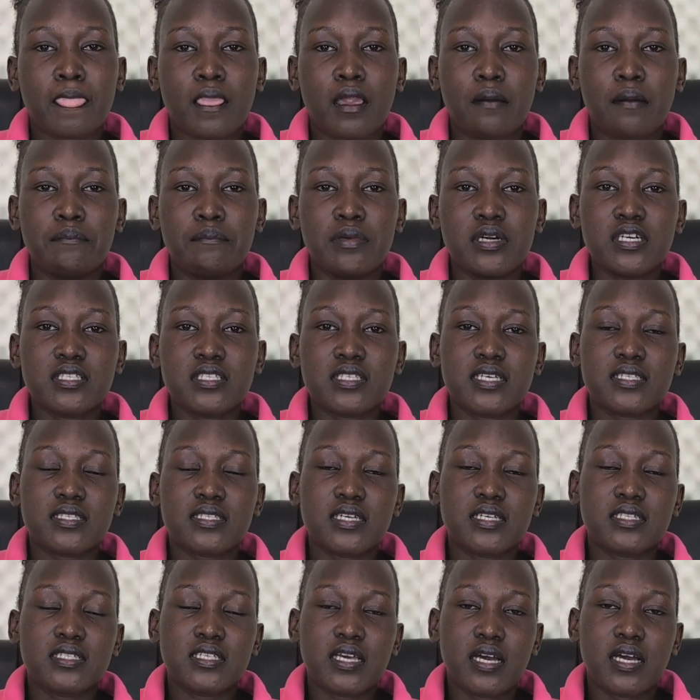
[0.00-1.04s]
Because I
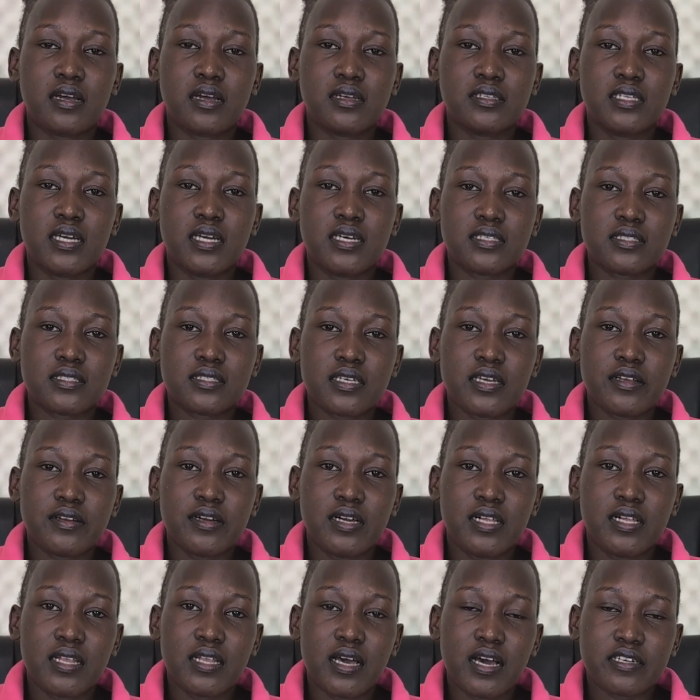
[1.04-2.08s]
said they're
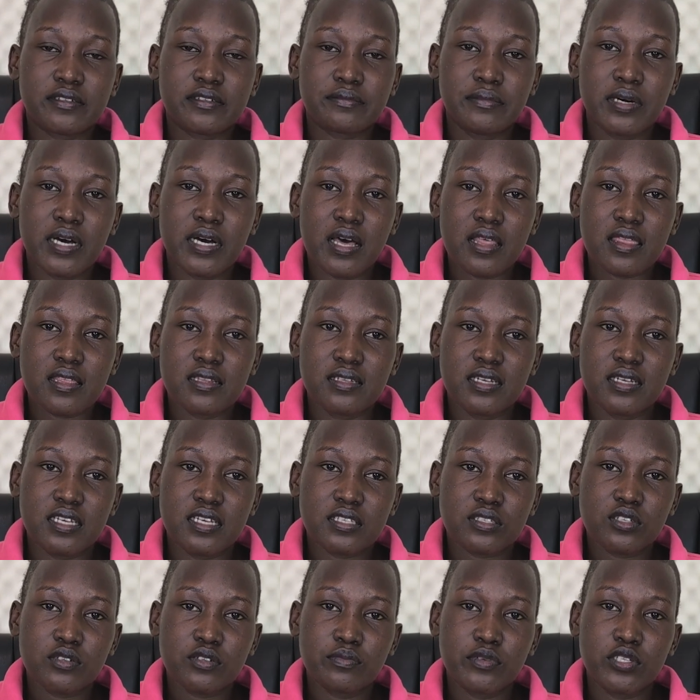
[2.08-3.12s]
sterile at birth does
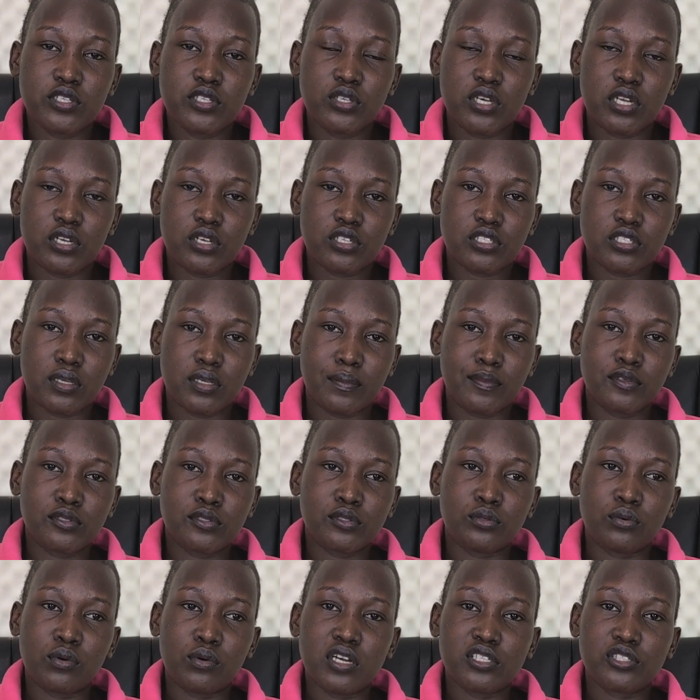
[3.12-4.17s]
not mean you're not supposed to
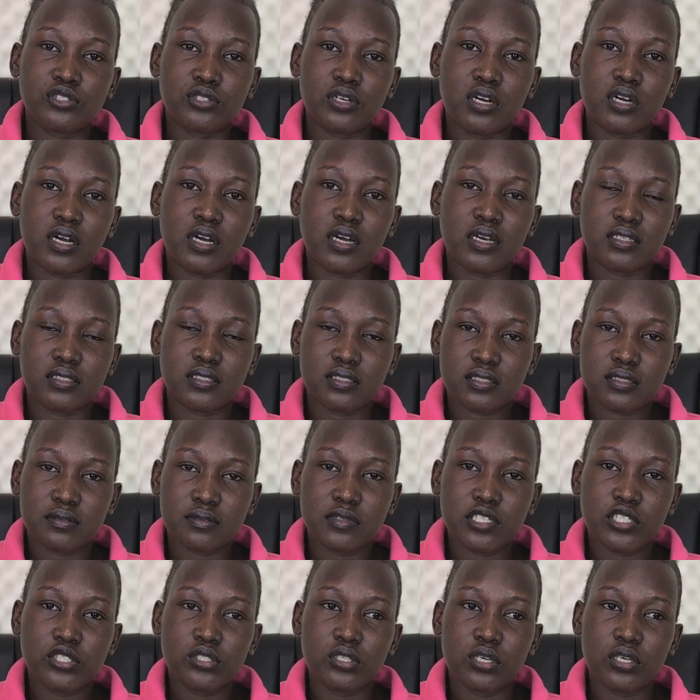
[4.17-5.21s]
wash your hands.
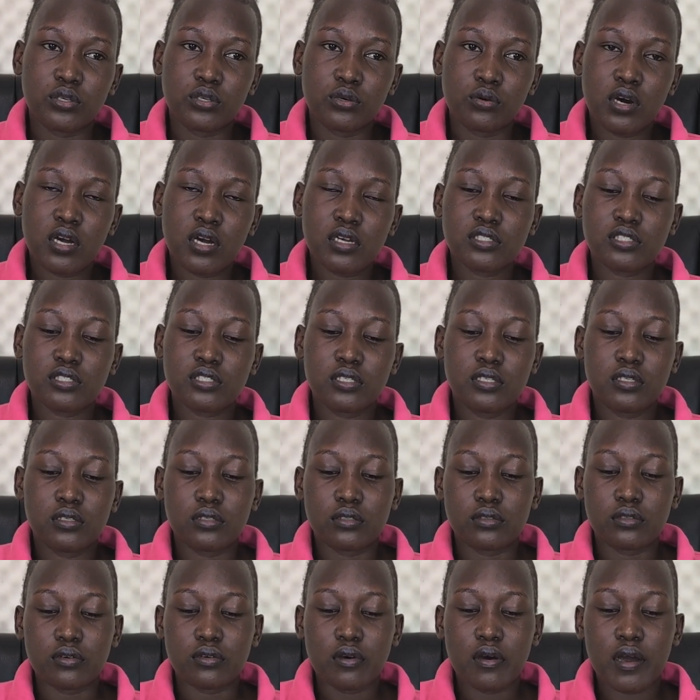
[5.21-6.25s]
Make sure you wash
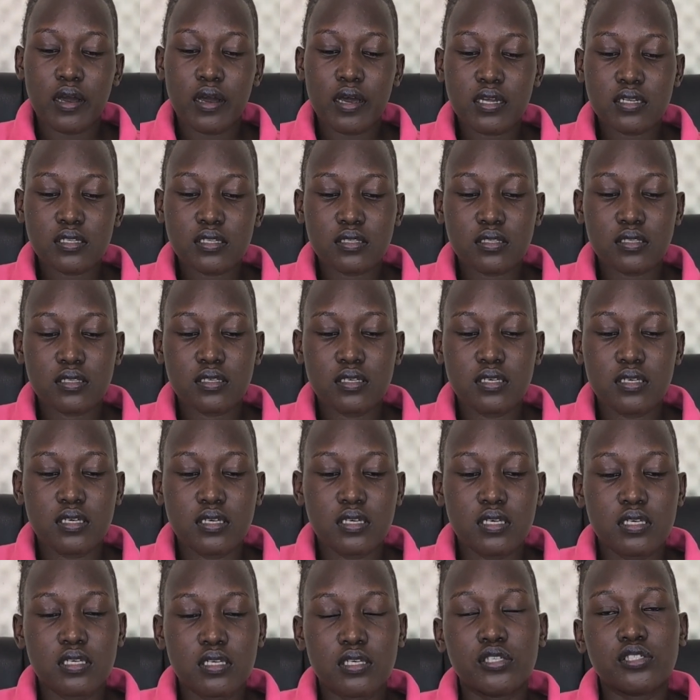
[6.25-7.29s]
your hands
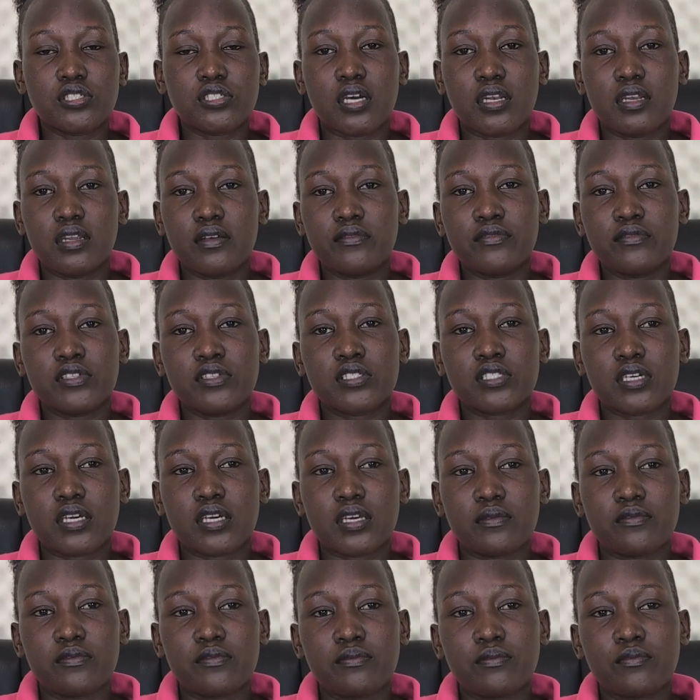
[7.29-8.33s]
each and every
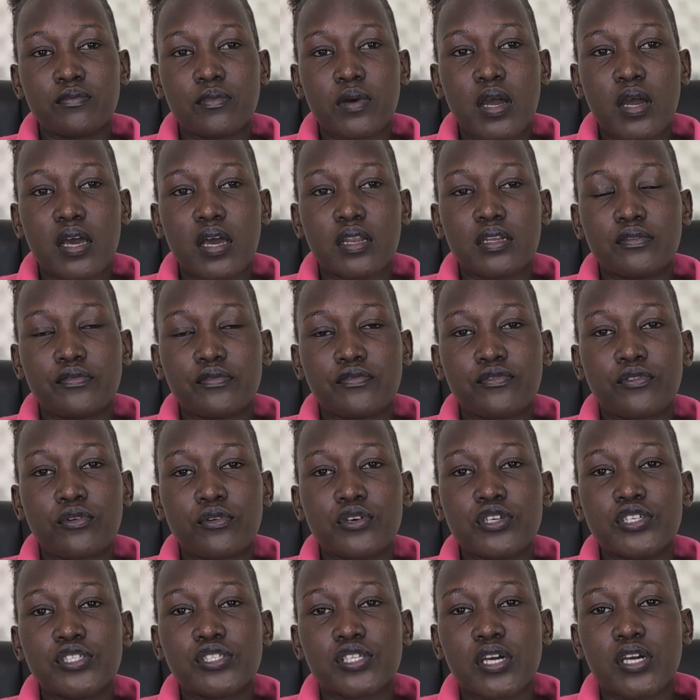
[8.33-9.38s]
time, and for
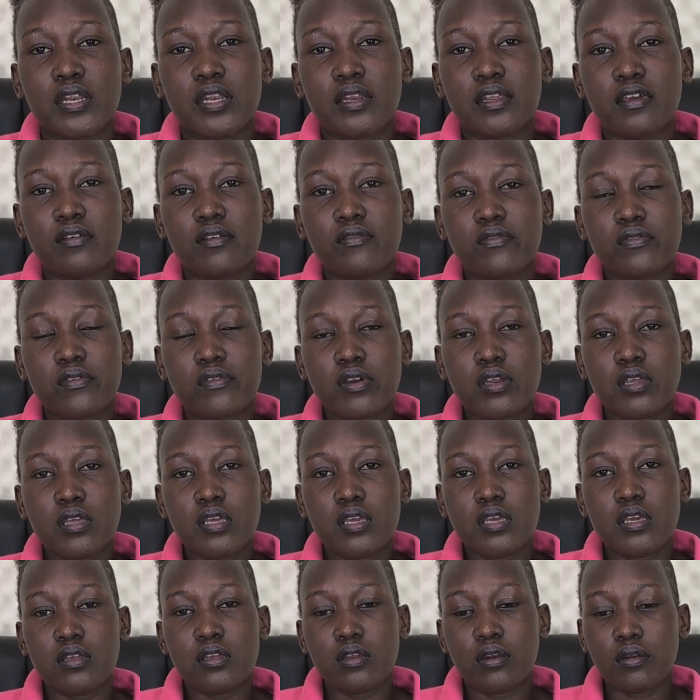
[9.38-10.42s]
each and every
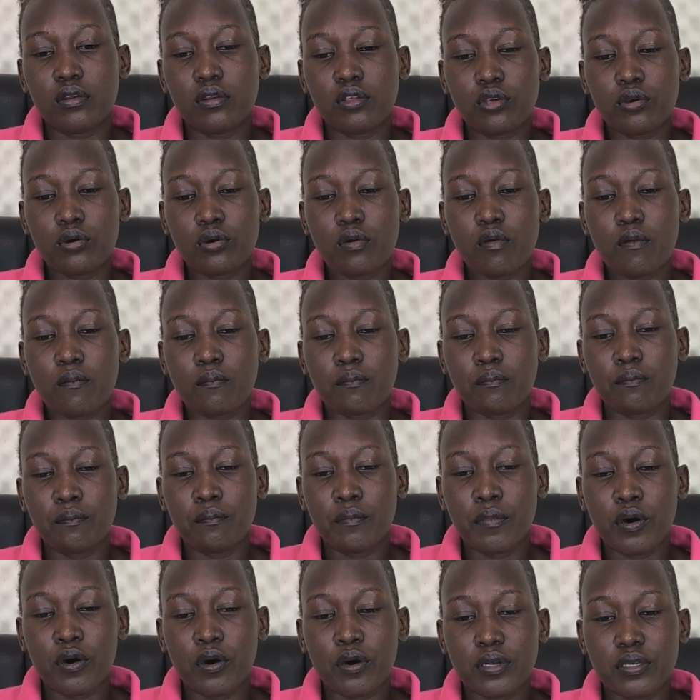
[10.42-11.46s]

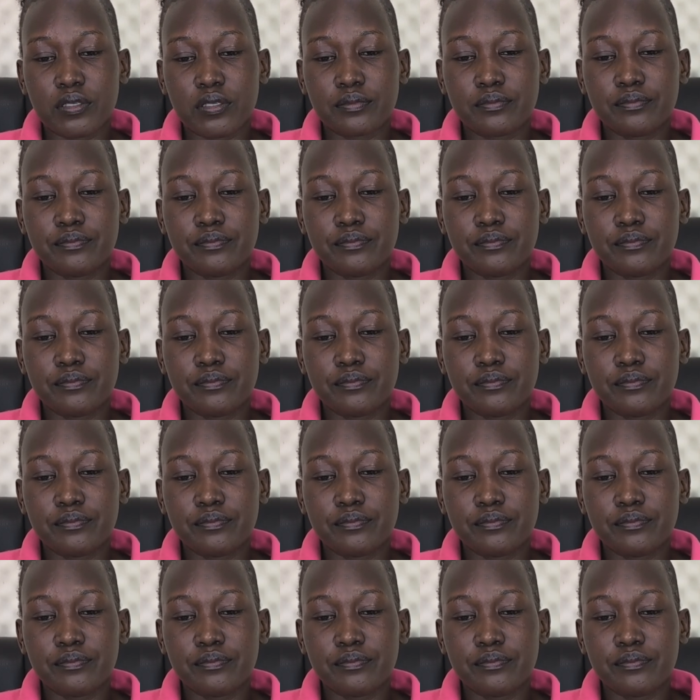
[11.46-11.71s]
newborn,